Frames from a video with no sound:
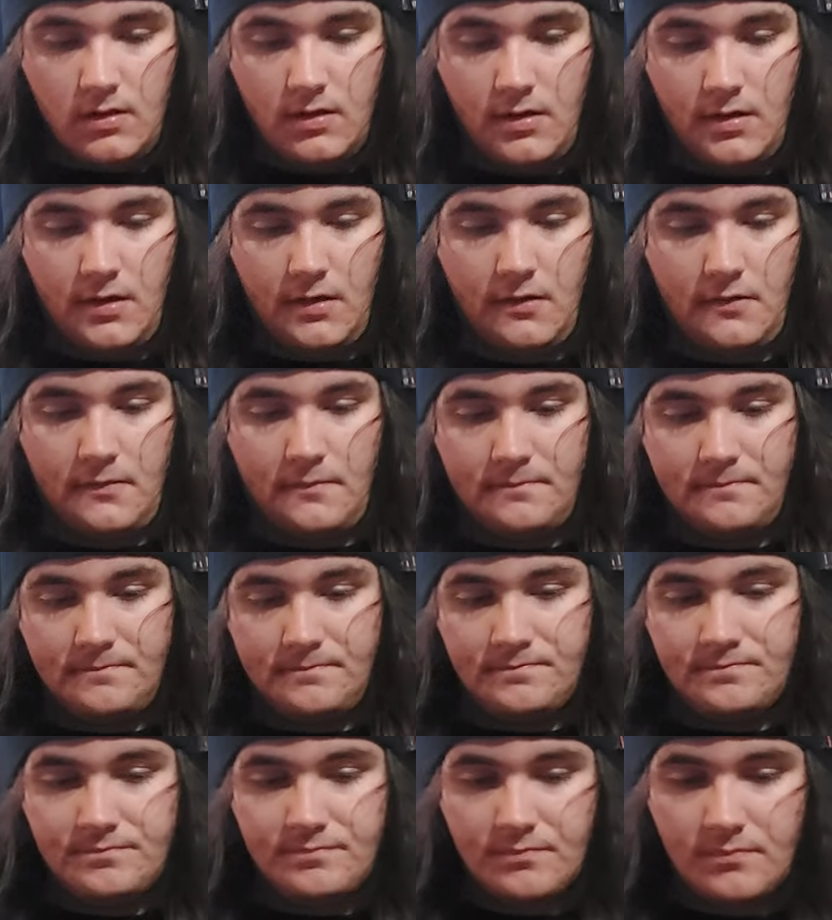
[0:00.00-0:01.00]

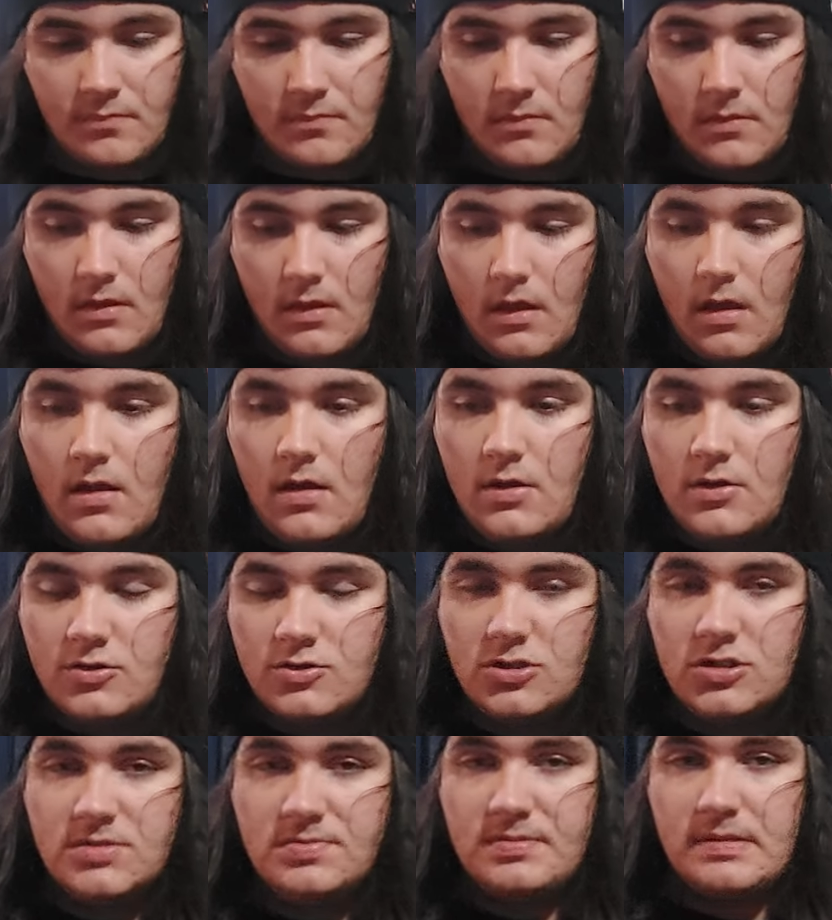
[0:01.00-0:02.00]
Um,
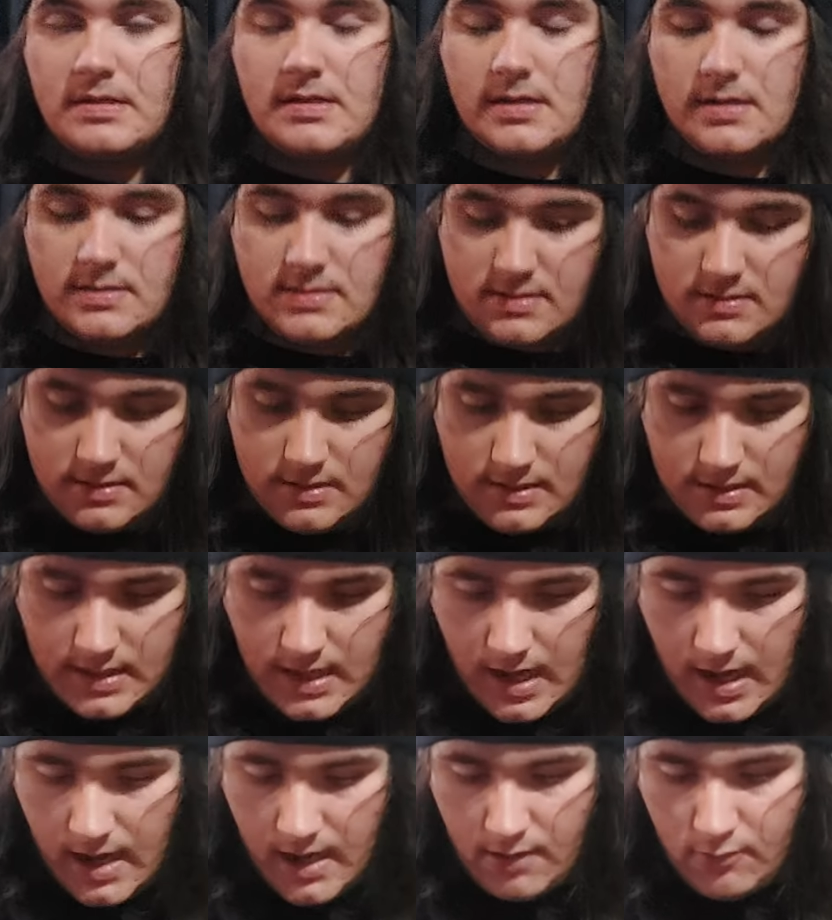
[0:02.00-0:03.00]
just because, like,
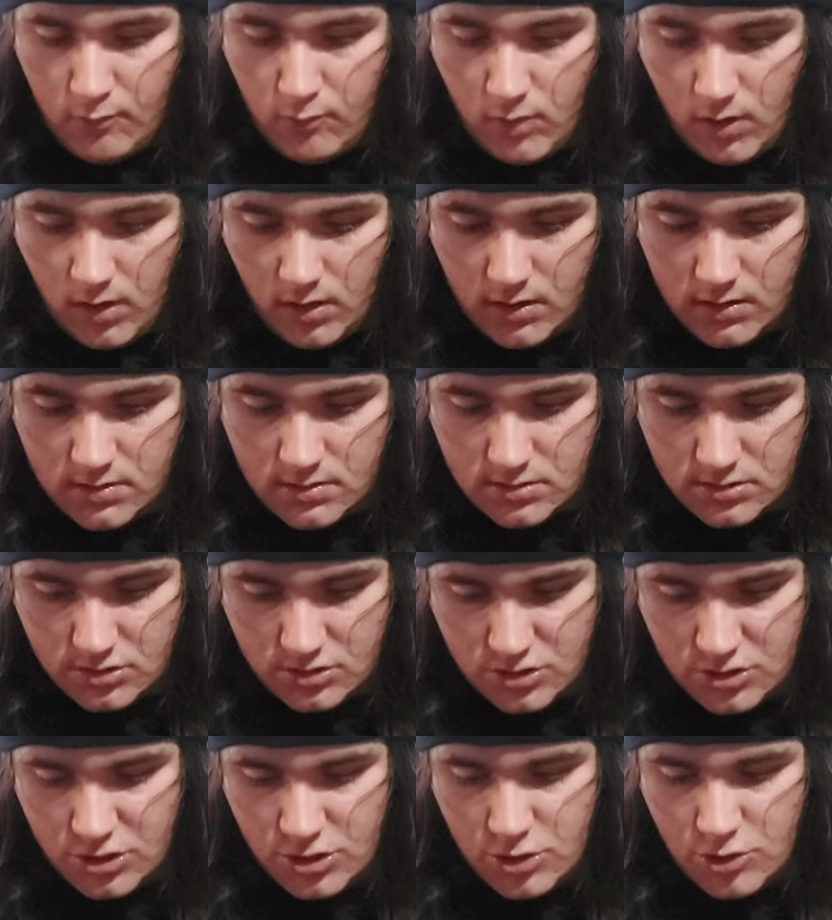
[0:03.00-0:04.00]
I want
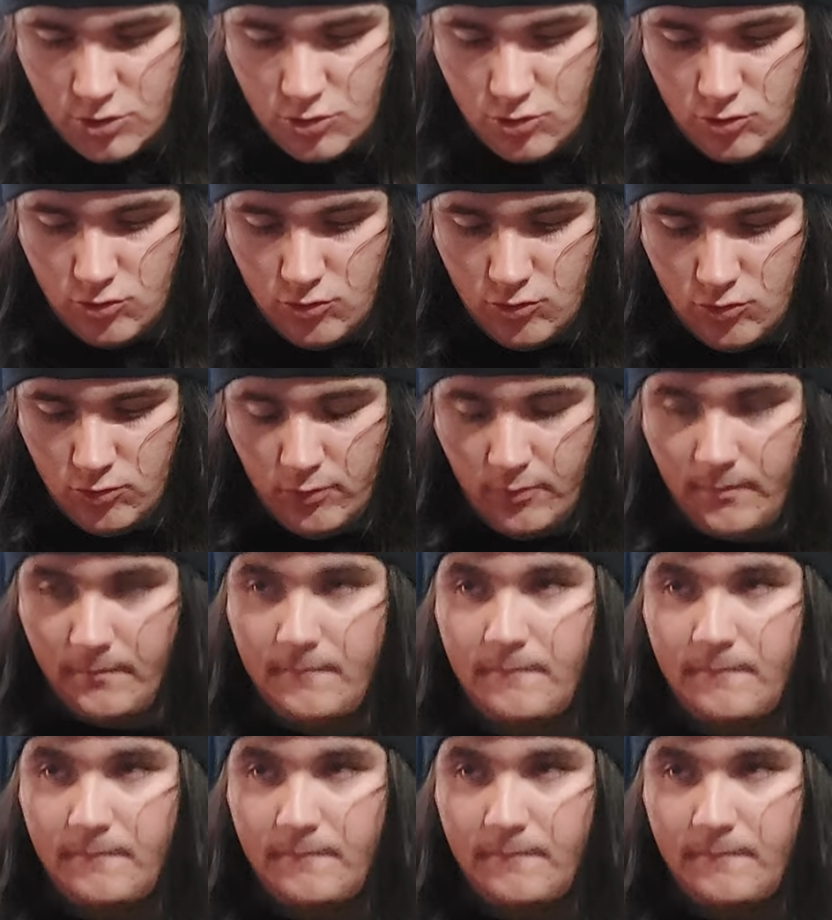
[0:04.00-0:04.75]
to,